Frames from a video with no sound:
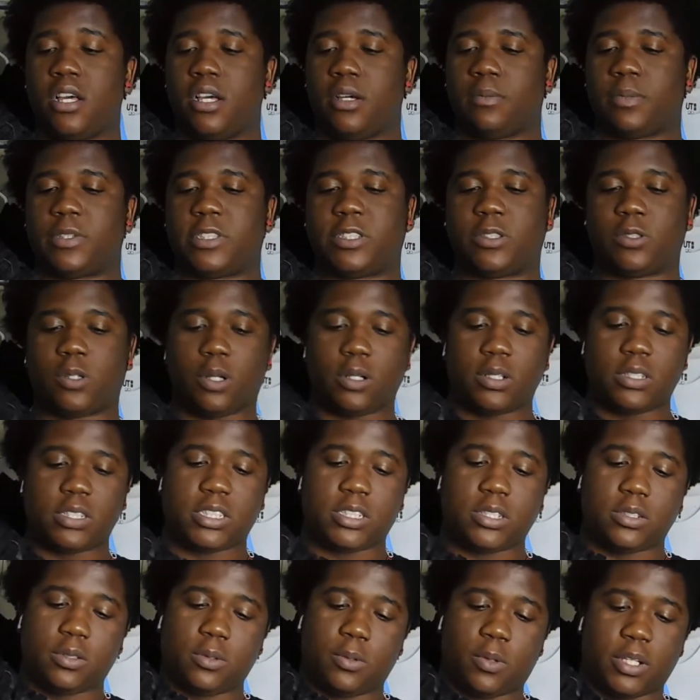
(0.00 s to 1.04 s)
but you
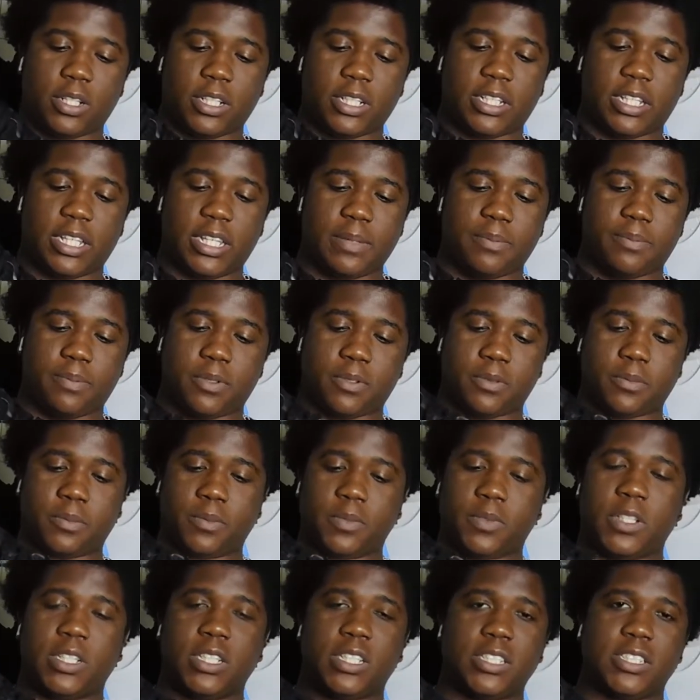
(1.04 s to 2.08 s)
also want to keep them
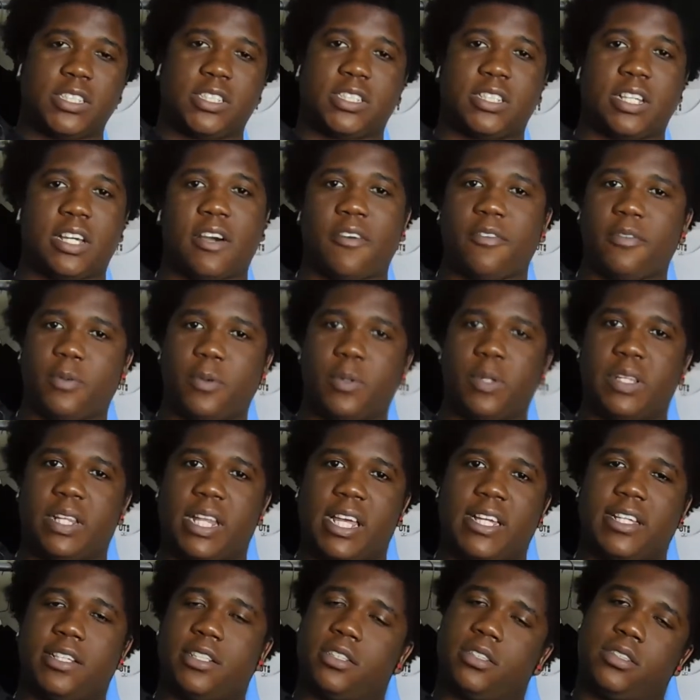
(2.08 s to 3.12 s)
stuffed with
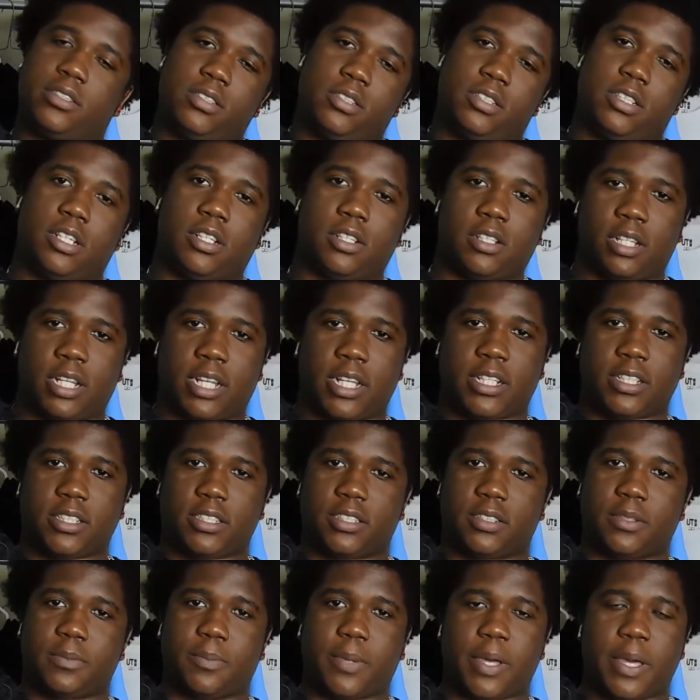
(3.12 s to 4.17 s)
like
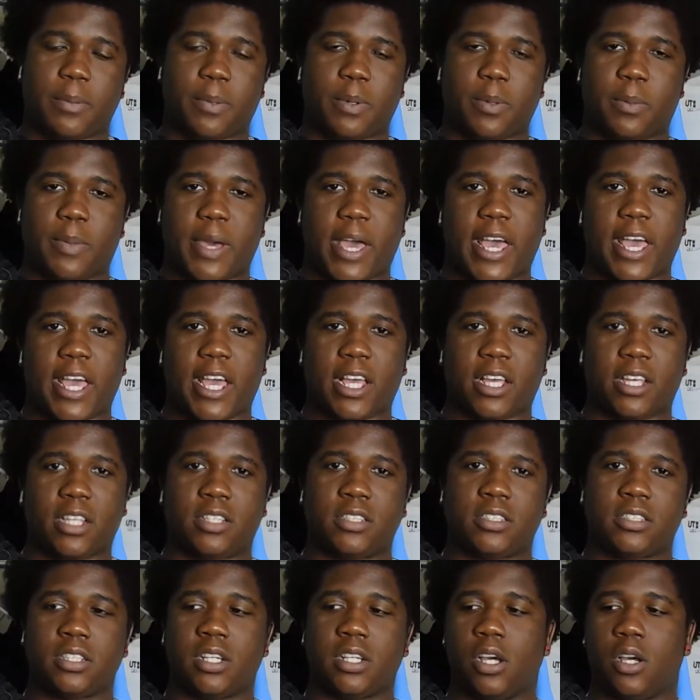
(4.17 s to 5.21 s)
some paper bags
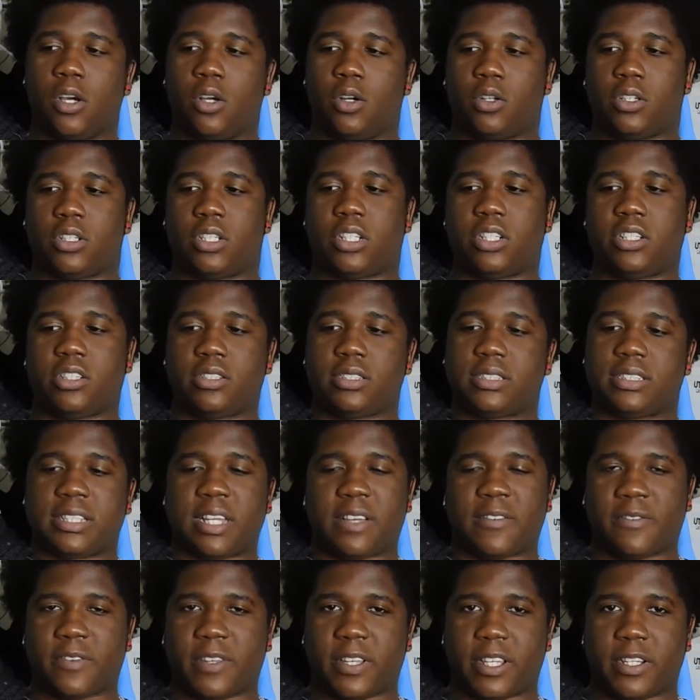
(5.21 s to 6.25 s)
or the little
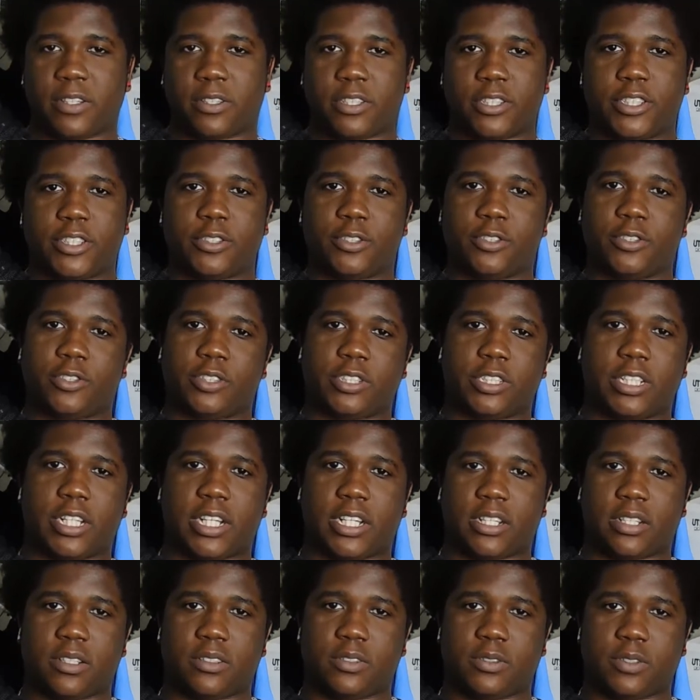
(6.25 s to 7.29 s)
stuffing or shoe tree that
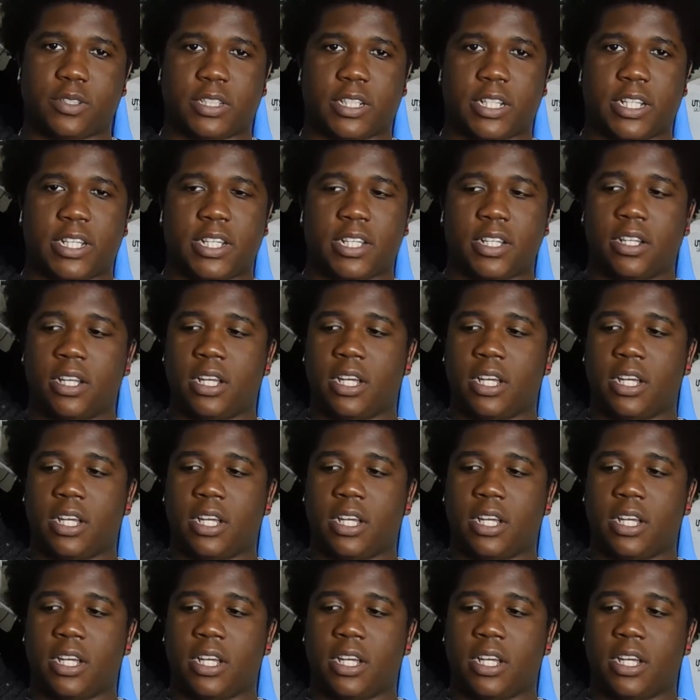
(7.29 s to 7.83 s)
comes with it.